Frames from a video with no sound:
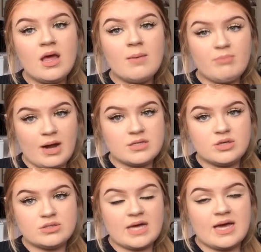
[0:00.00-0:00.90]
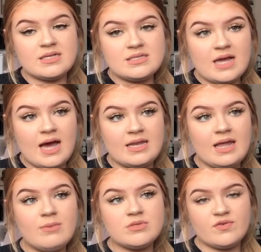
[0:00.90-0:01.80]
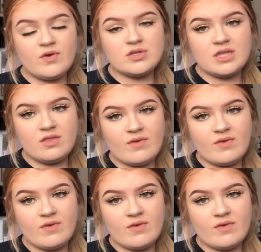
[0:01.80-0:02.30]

practical test, and that was the 14th of